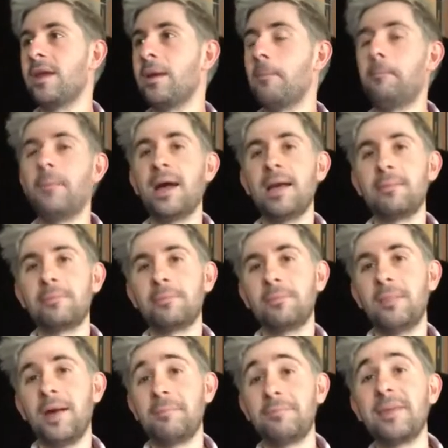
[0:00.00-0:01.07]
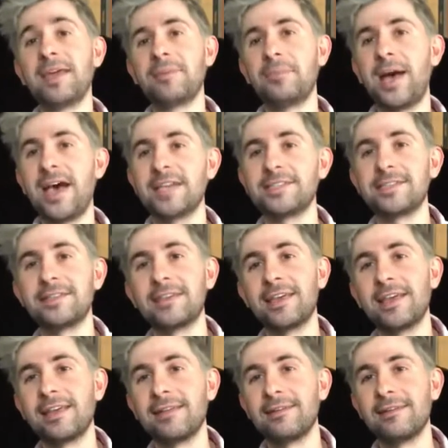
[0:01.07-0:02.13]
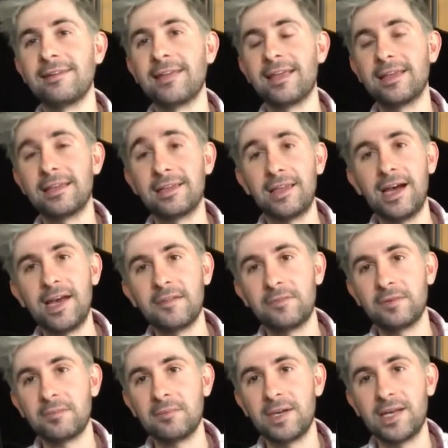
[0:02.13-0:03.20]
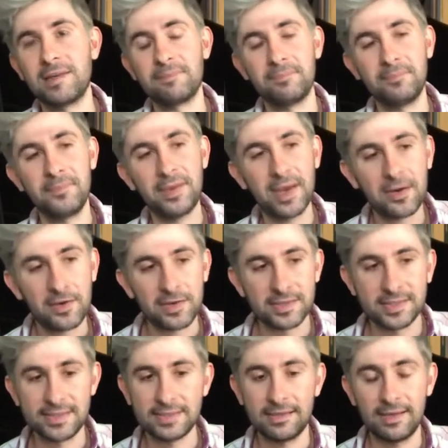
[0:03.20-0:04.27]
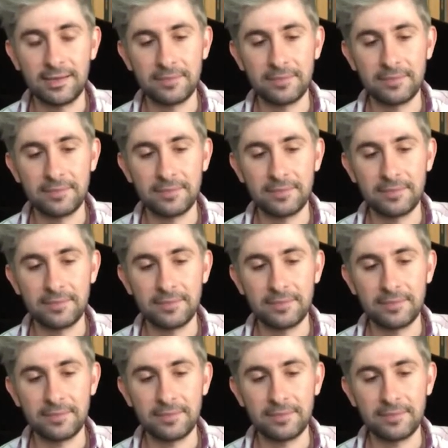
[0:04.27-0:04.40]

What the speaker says: my big passion in life, and my parents,